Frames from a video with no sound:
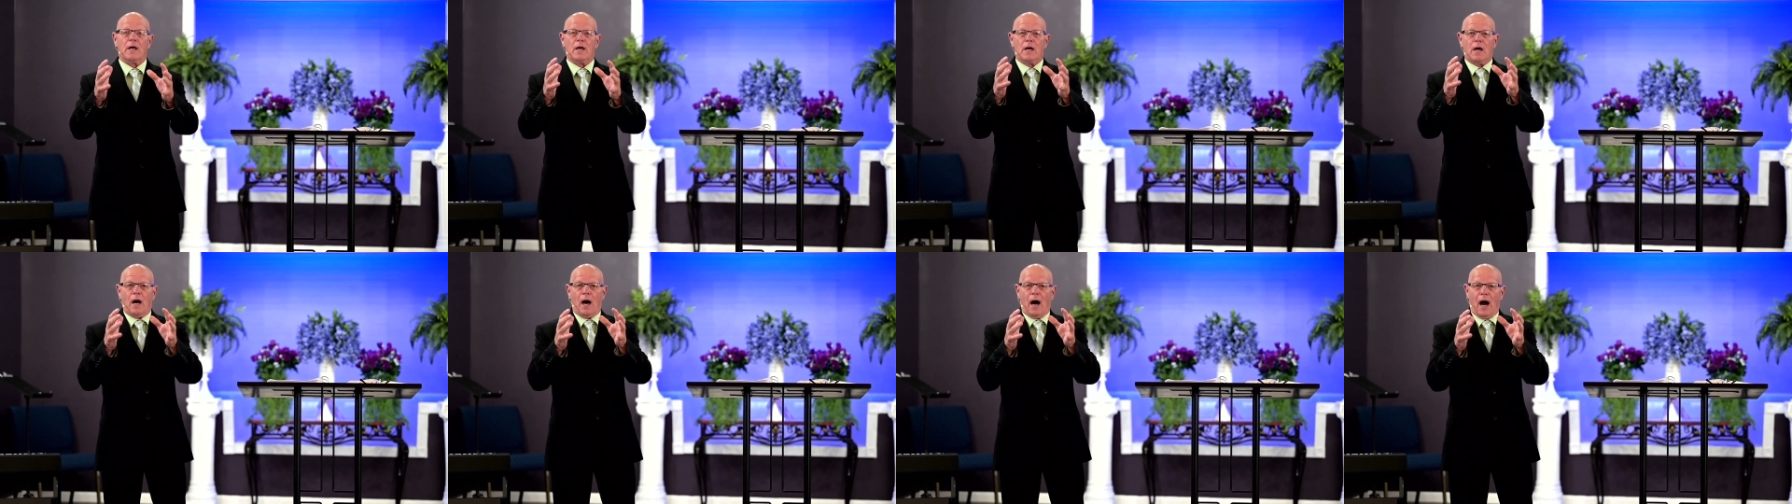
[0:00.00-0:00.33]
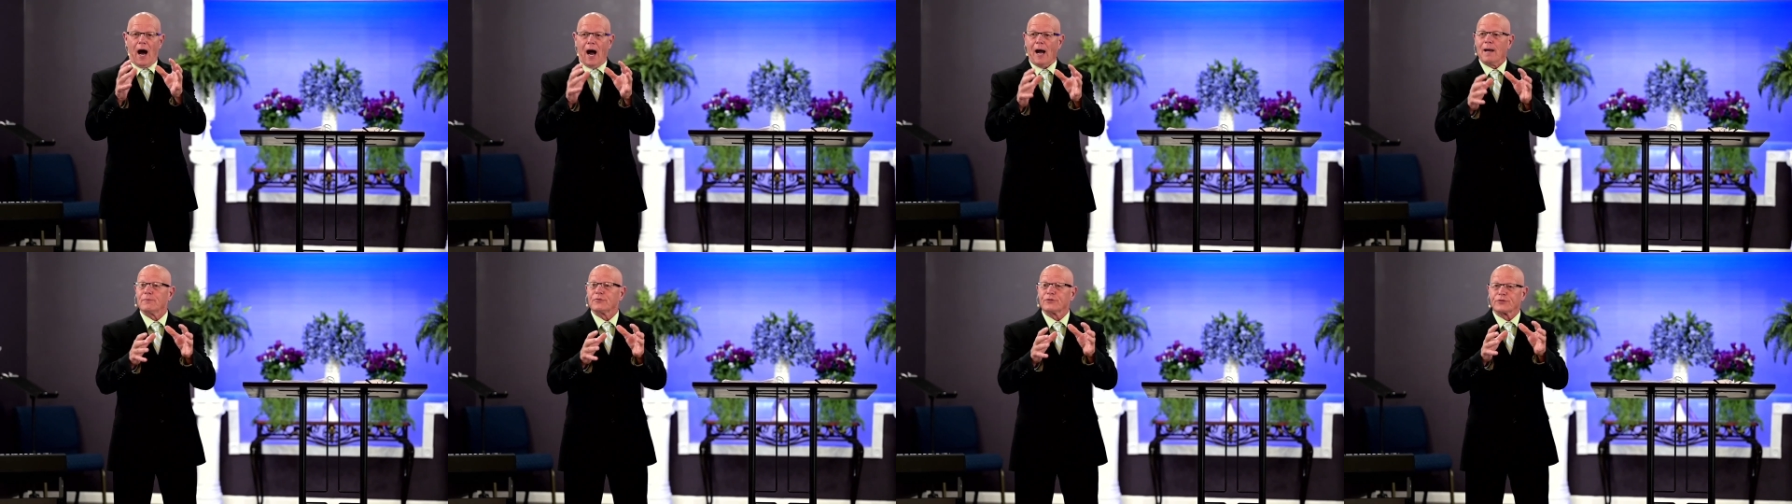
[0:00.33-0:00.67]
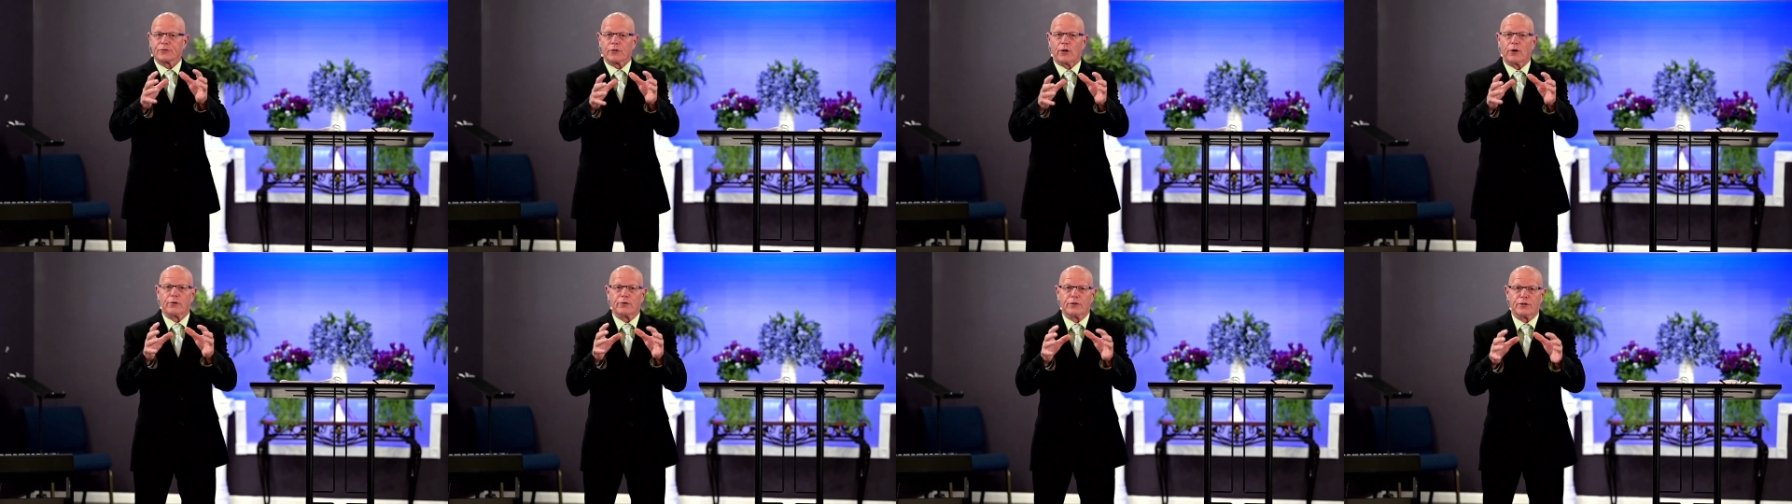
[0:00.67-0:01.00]
I'm
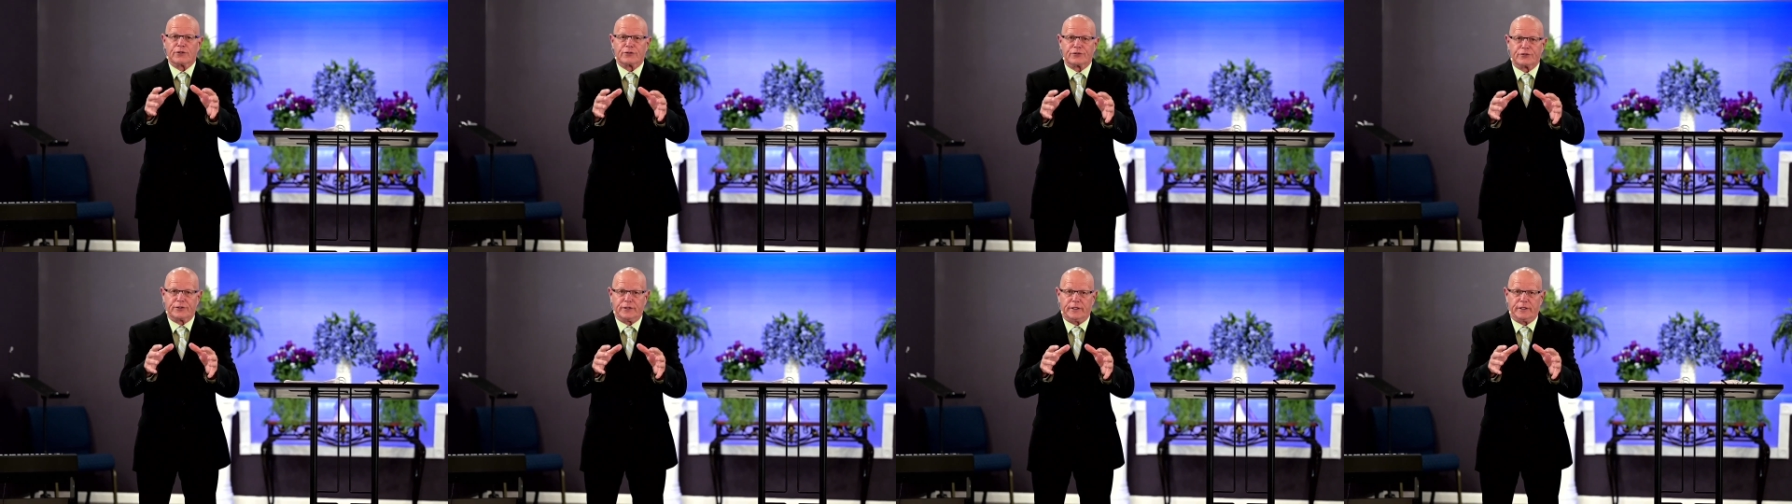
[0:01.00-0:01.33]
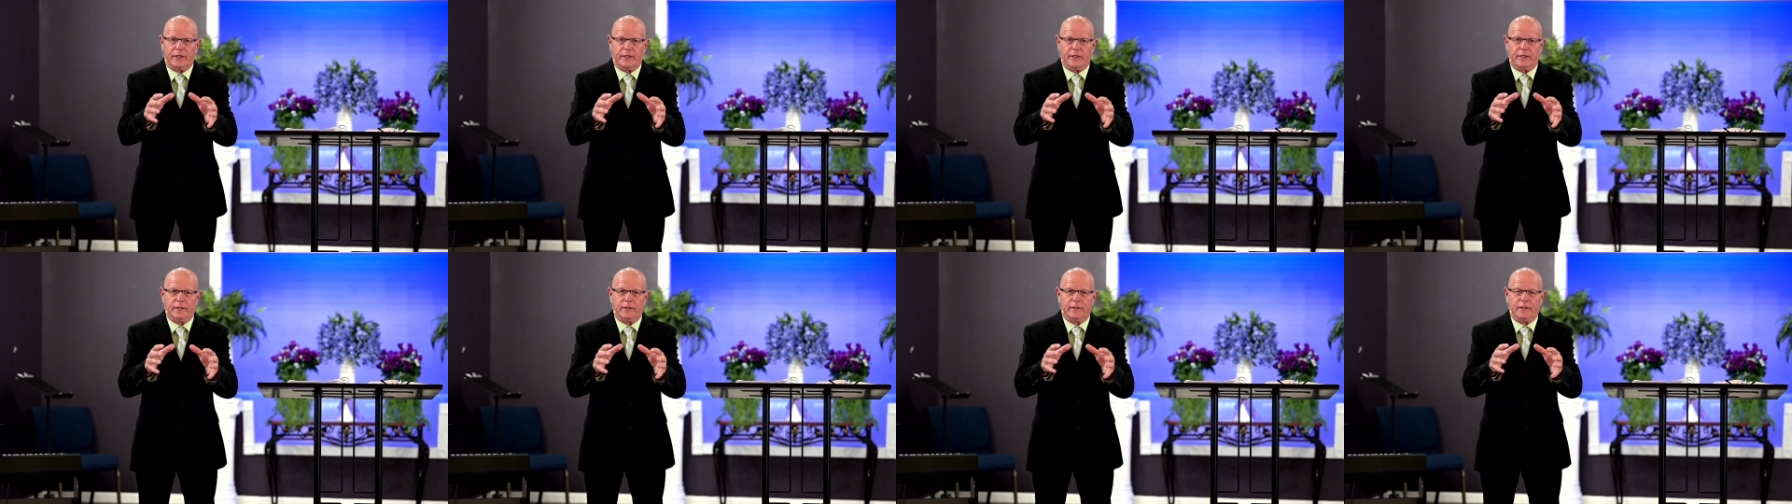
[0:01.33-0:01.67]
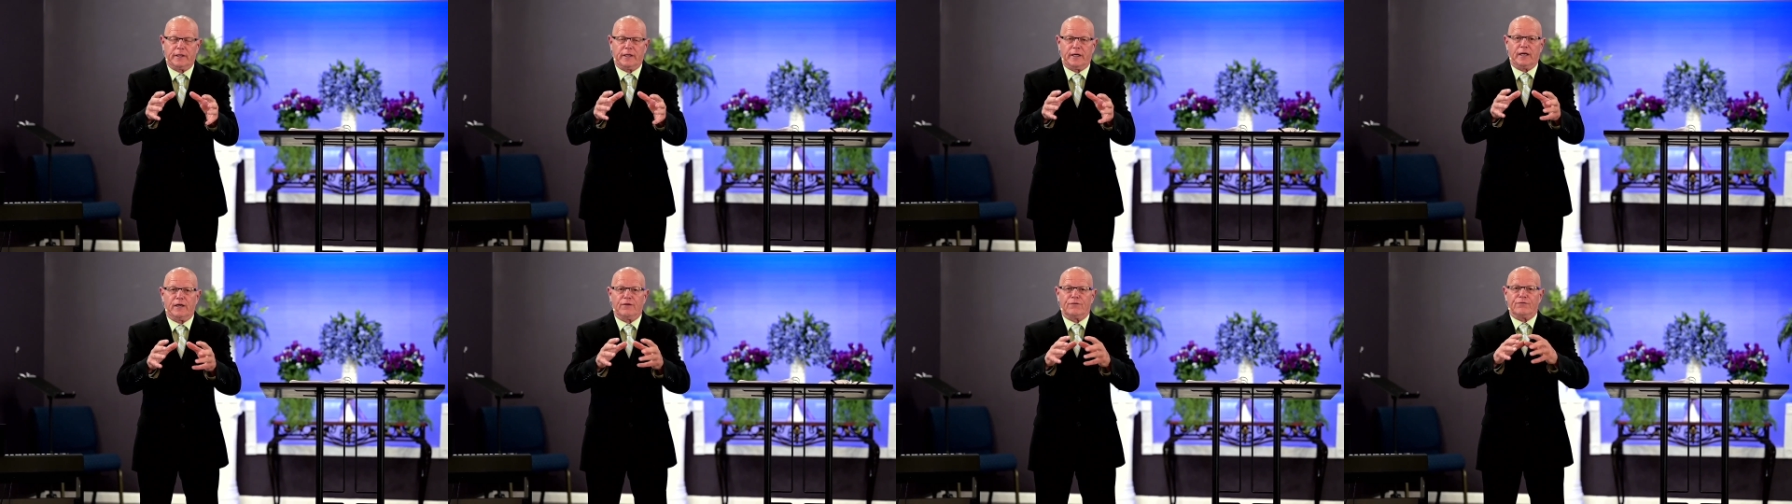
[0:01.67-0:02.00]
starting to see
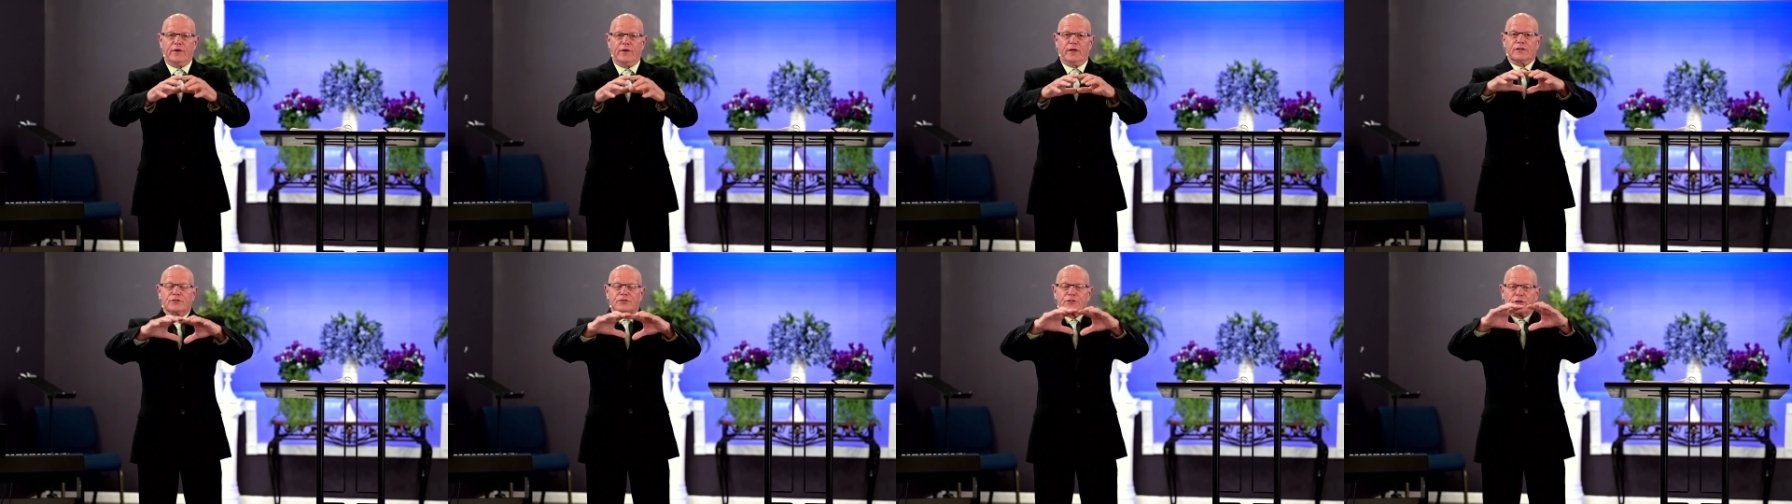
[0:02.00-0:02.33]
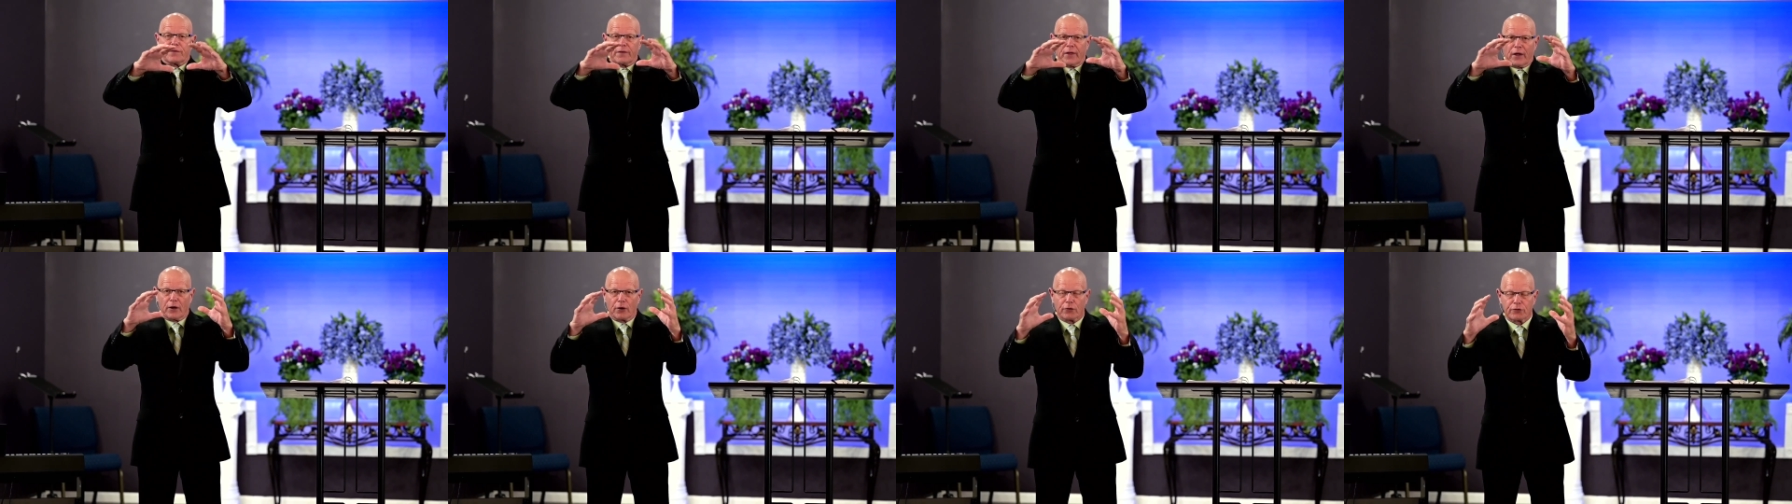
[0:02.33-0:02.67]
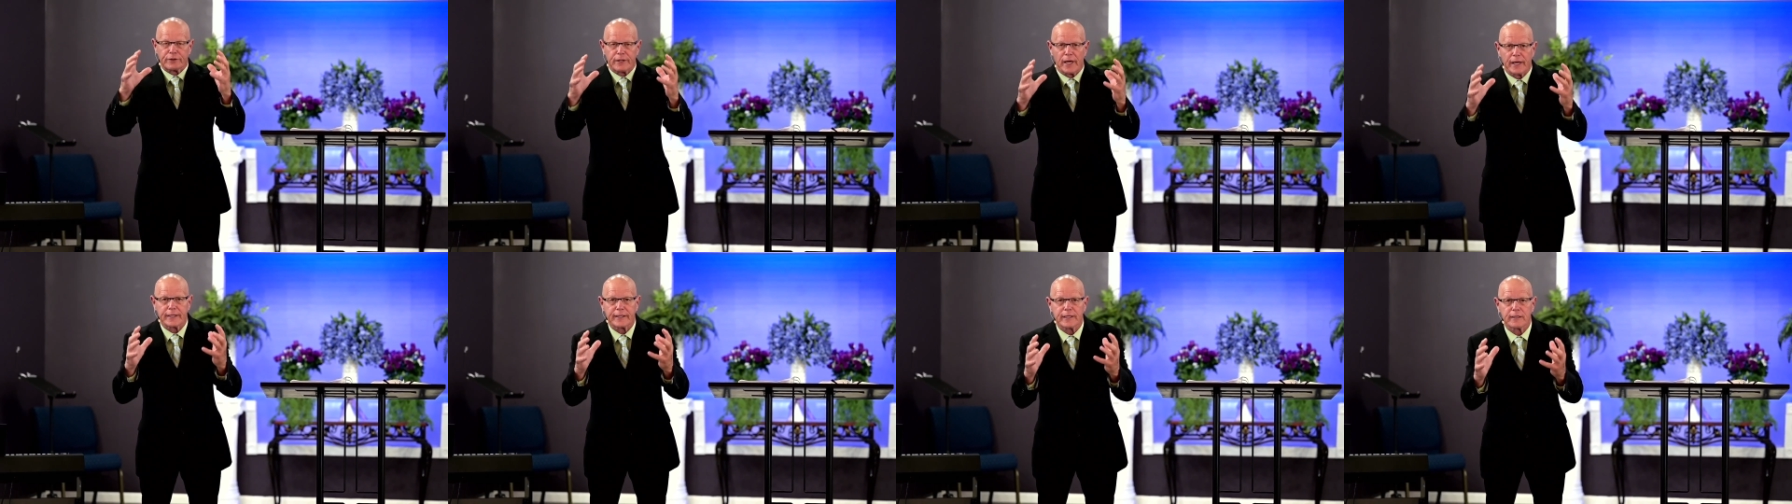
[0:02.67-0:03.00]
events that are
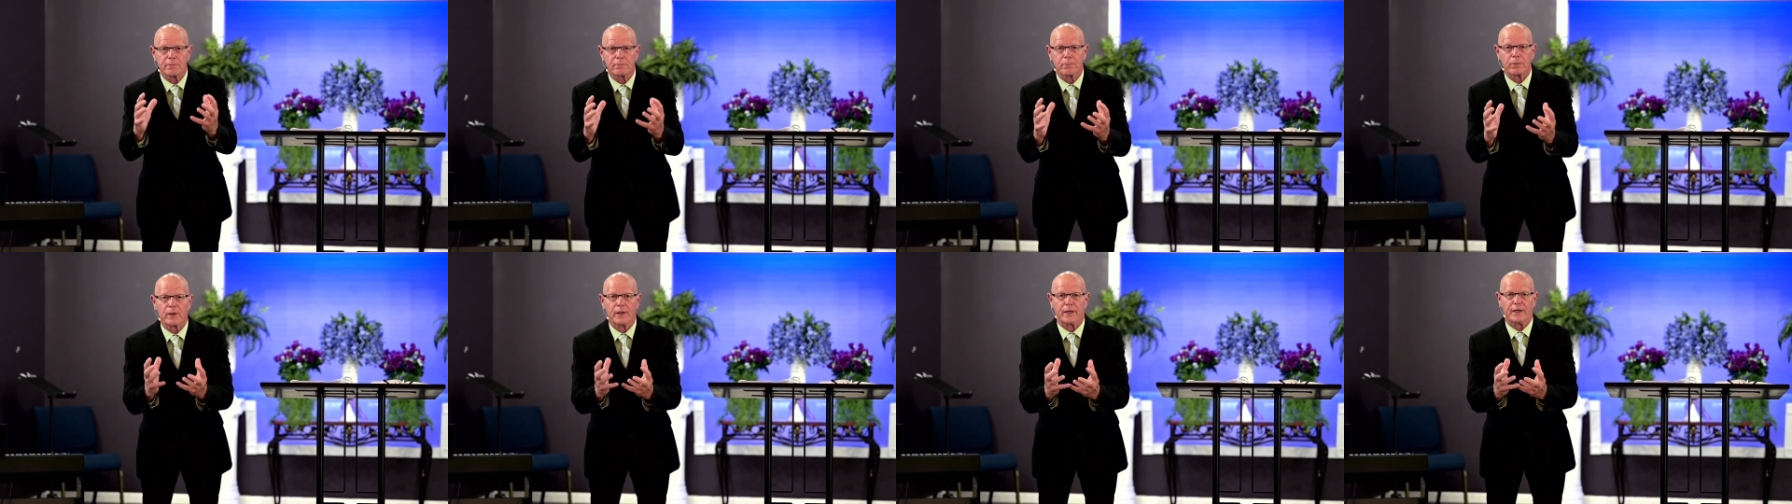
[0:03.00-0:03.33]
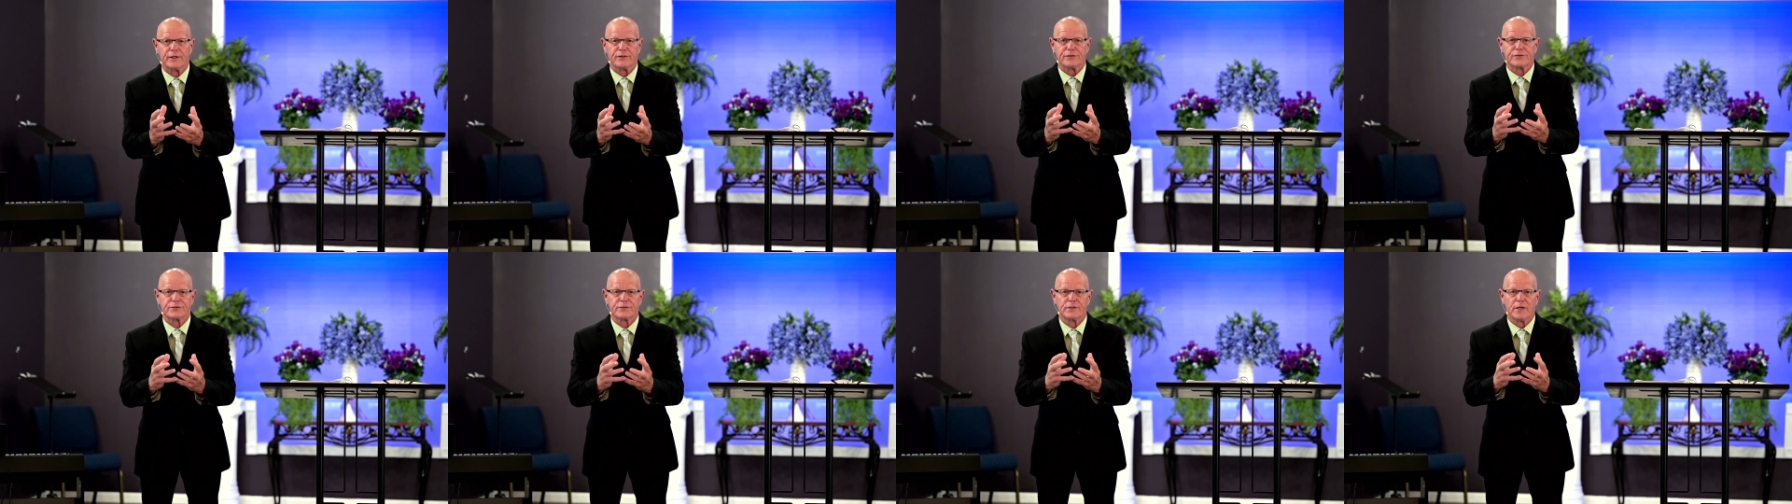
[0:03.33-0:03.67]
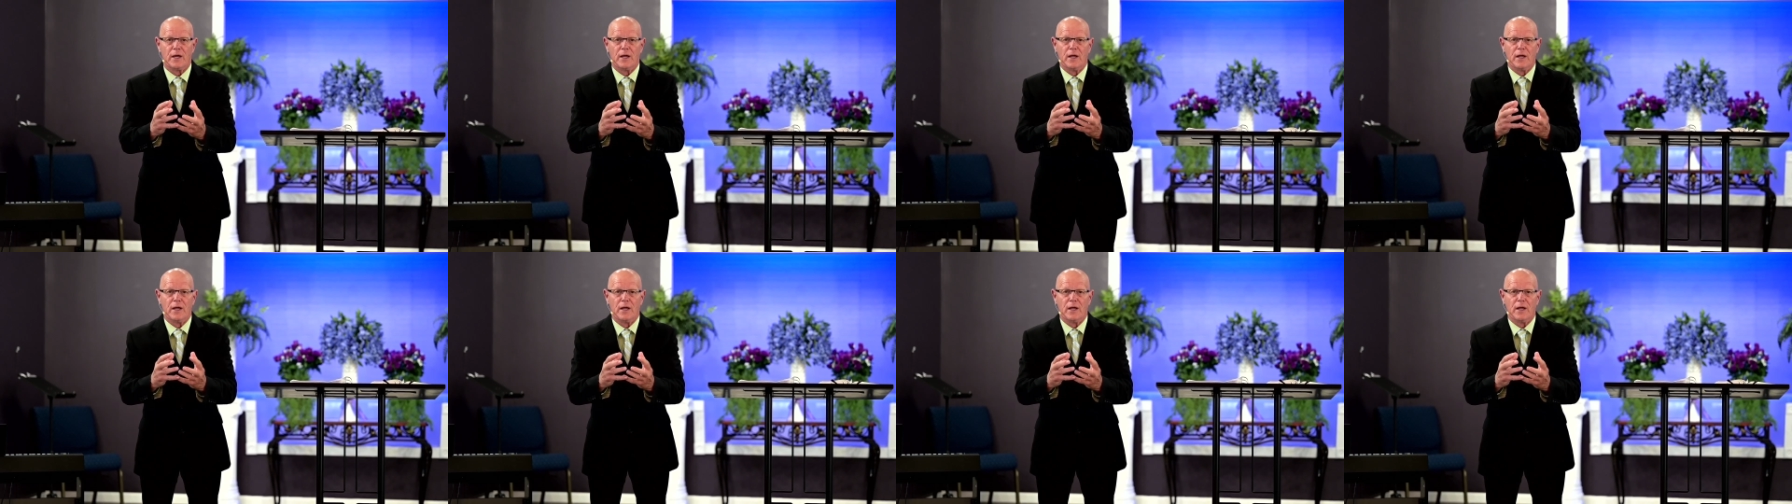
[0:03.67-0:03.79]
taking place